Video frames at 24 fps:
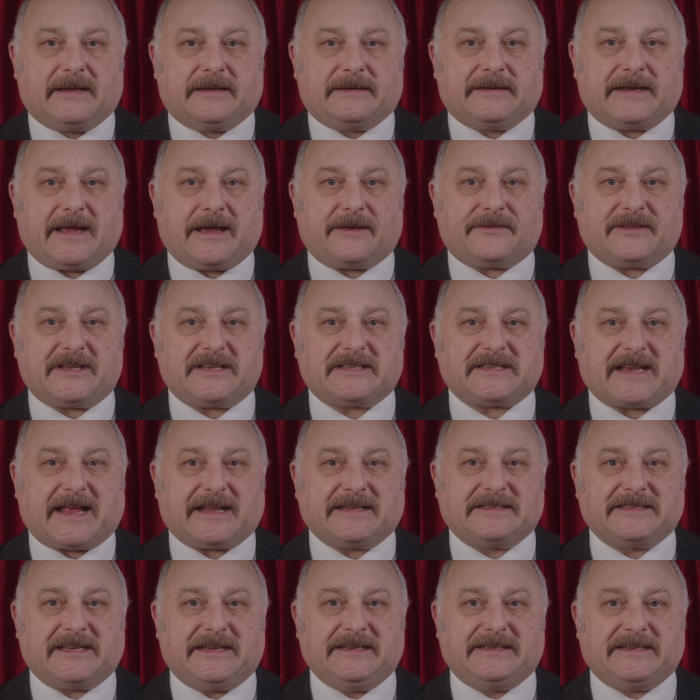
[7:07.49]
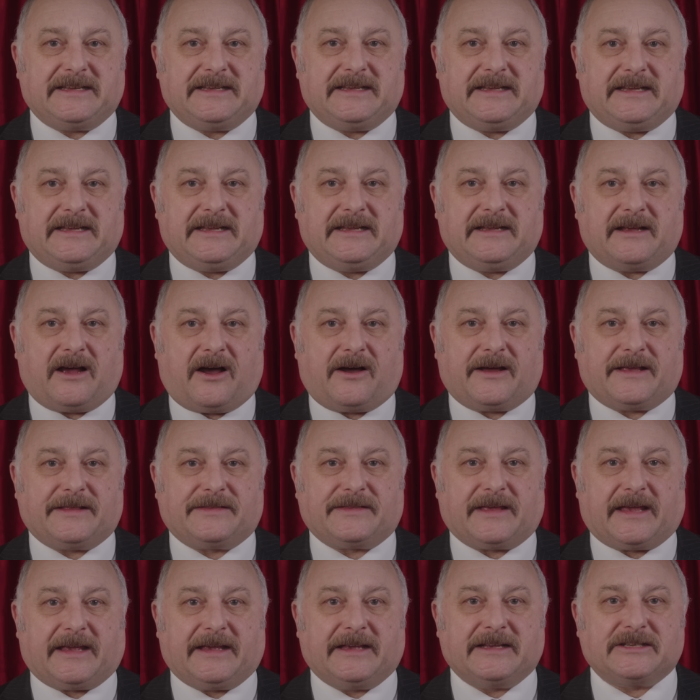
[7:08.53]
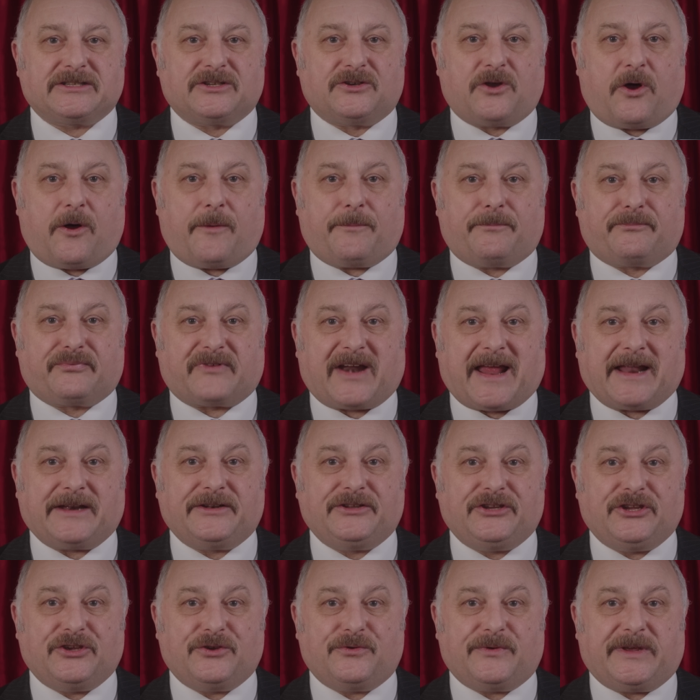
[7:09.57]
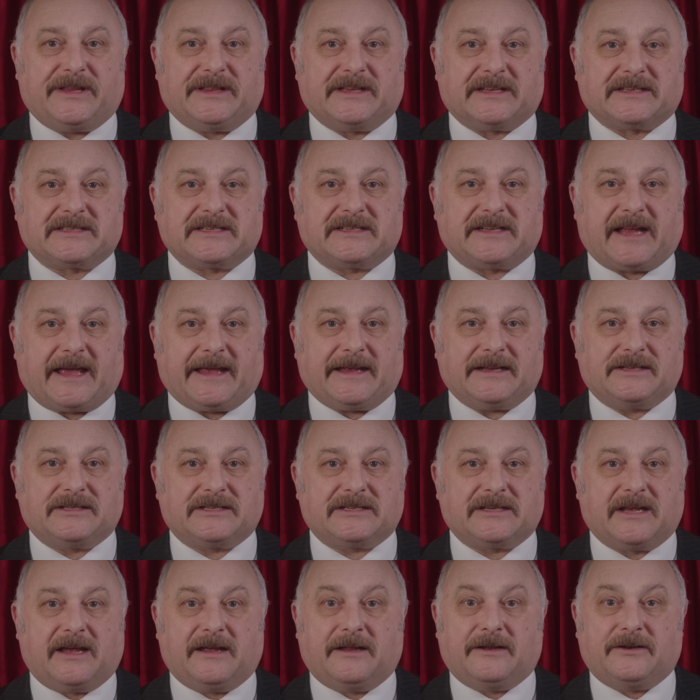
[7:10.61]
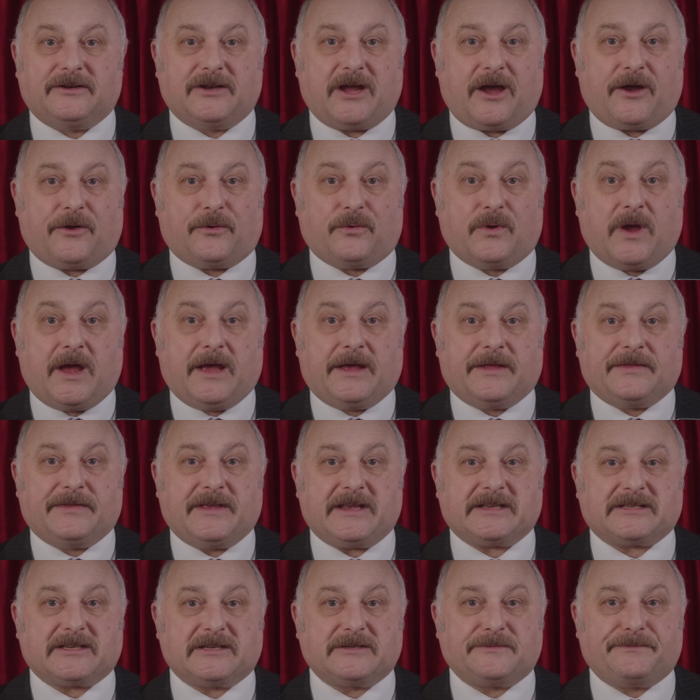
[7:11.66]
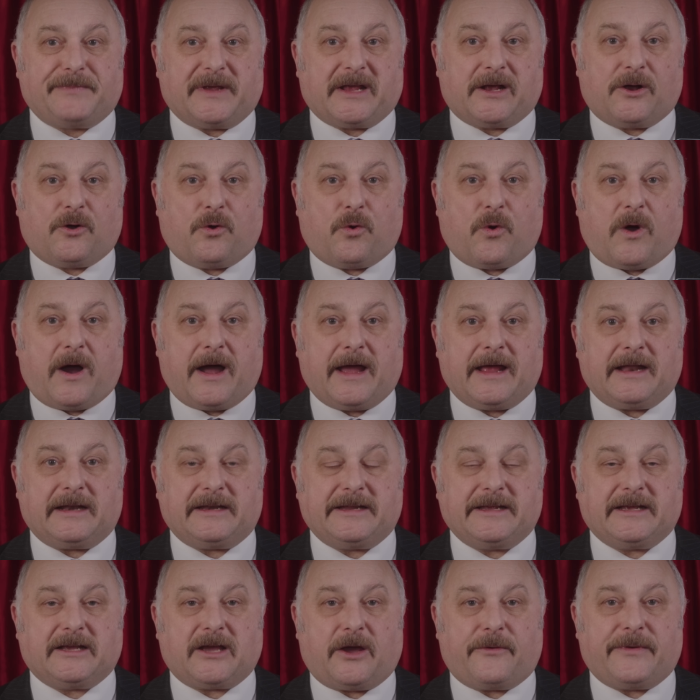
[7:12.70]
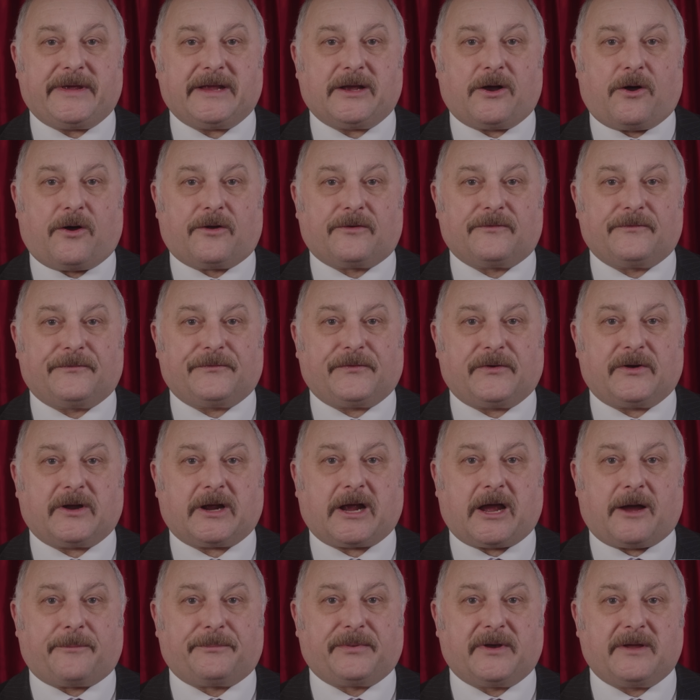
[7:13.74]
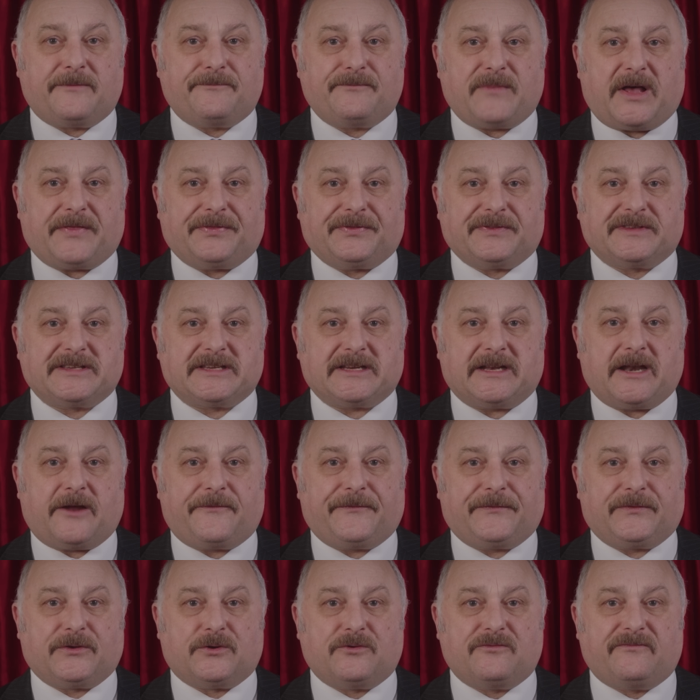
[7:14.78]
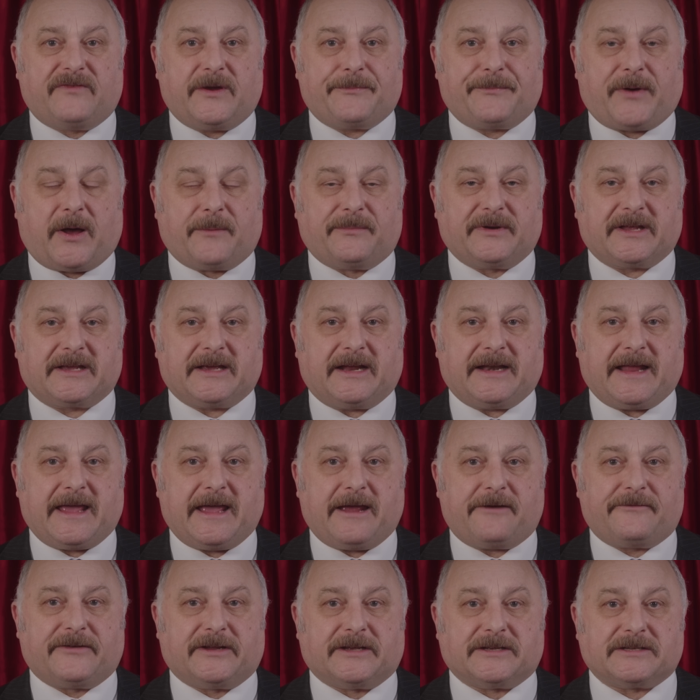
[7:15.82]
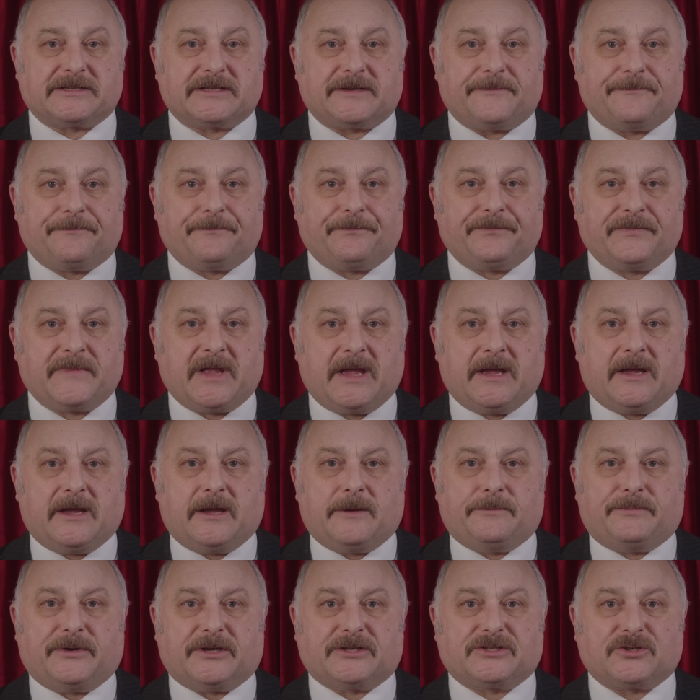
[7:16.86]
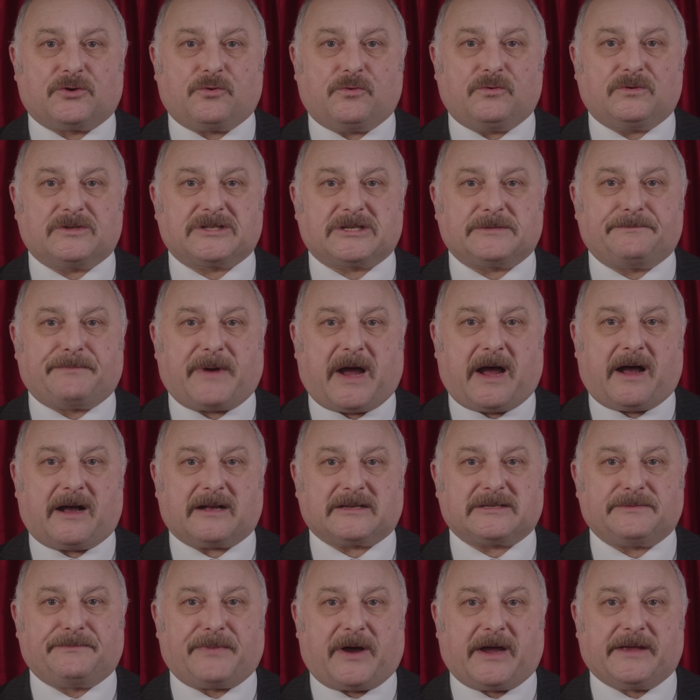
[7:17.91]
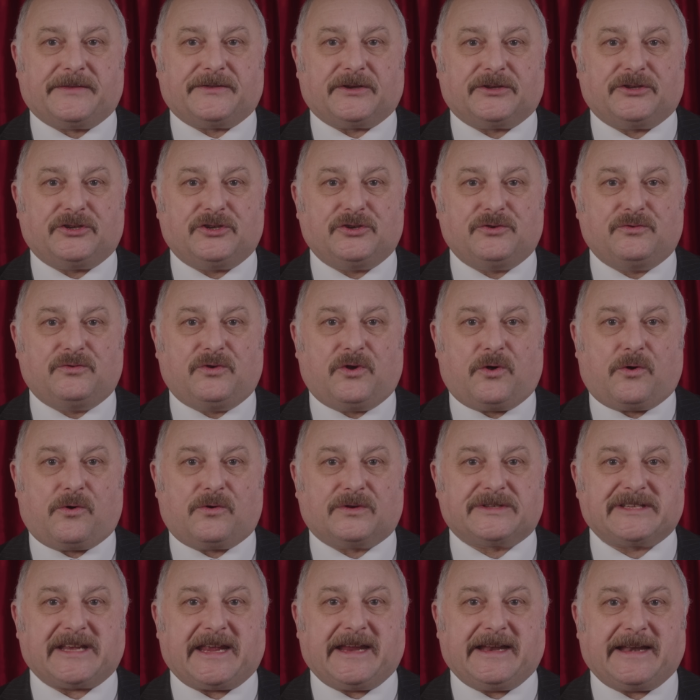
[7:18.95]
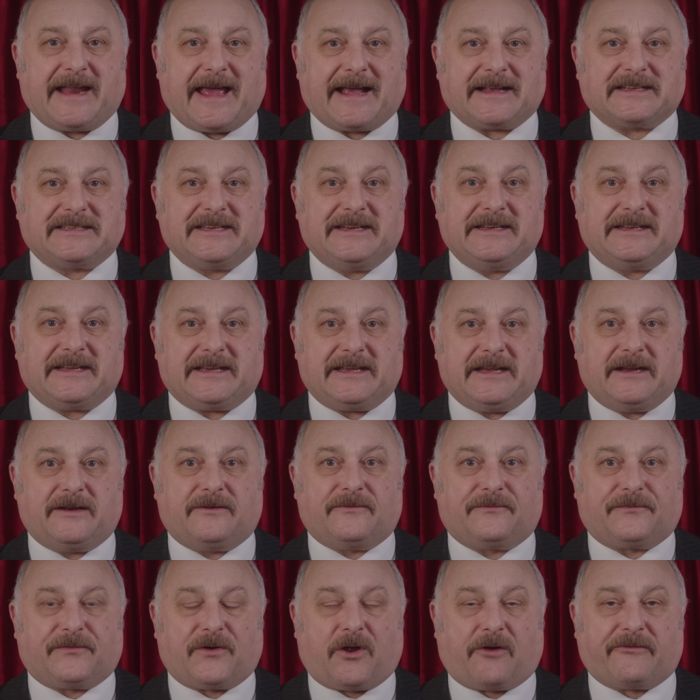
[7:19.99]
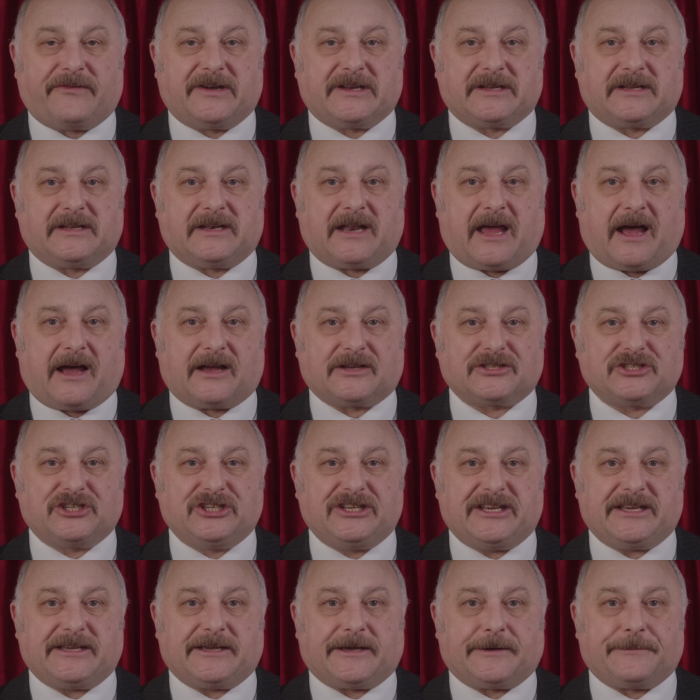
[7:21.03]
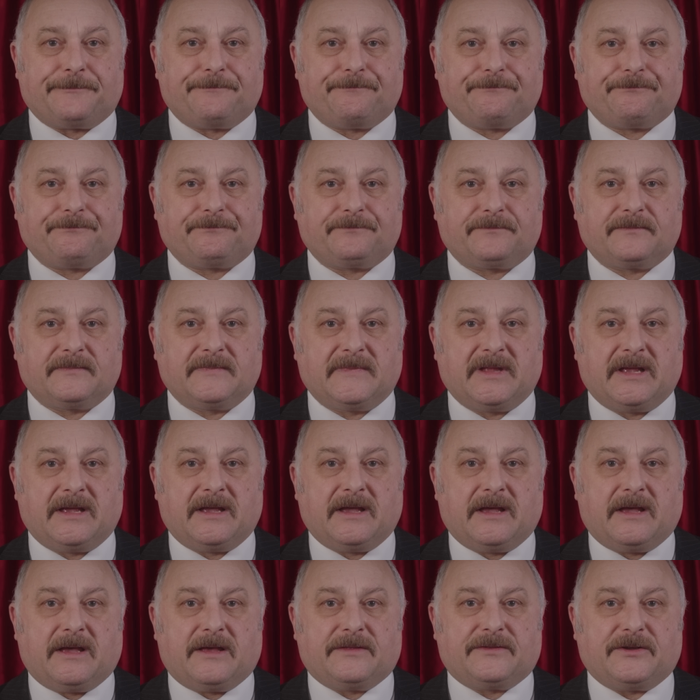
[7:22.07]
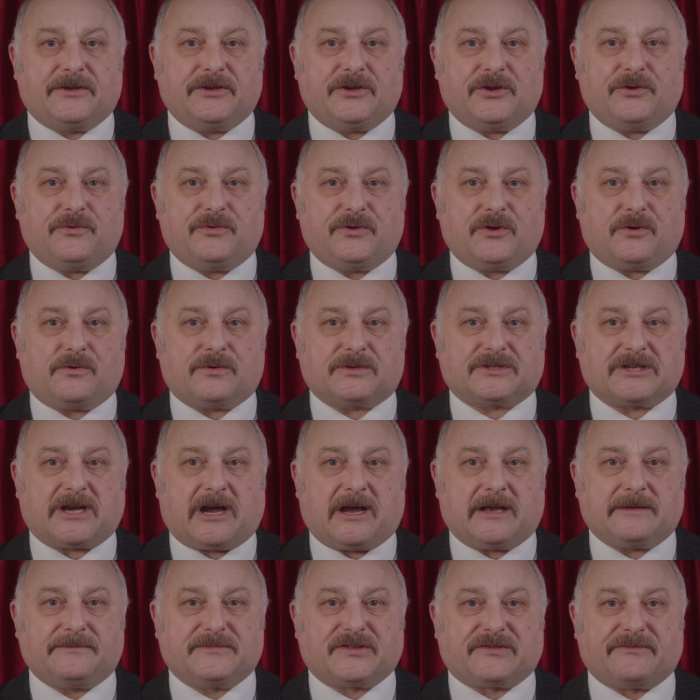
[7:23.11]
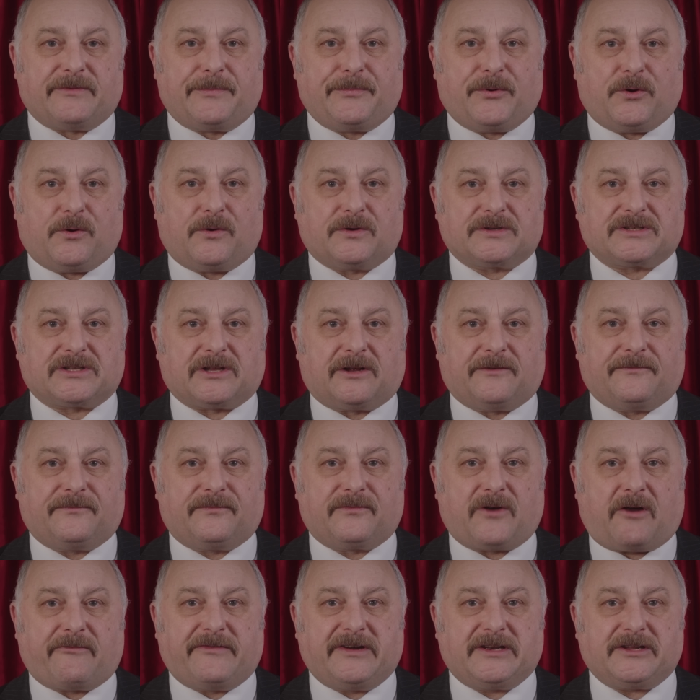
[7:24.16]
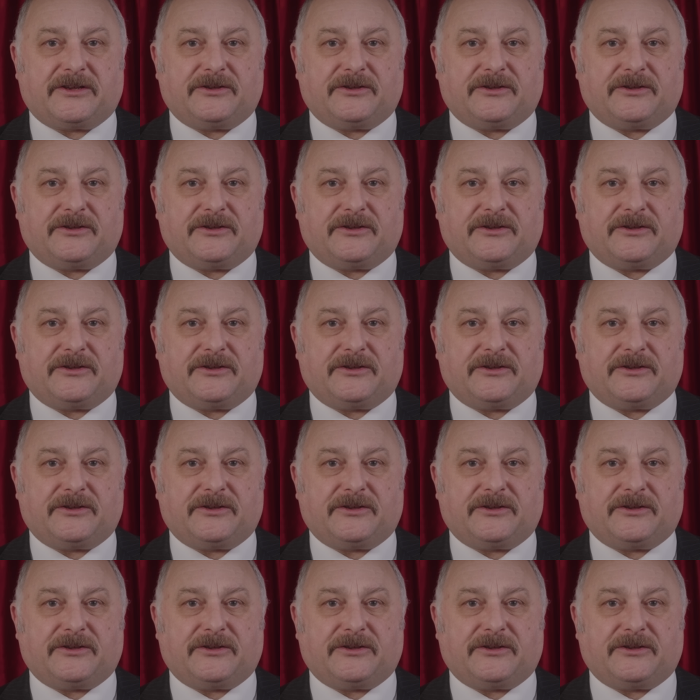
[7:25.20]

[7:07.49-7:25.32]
Now this anti-DEI thing is not brand new in the States. No, this has been quietly going on for a couple of months in a few Republican areas, but all sparked by the new laws enacted in Florida last year. The New York Times reports that Florida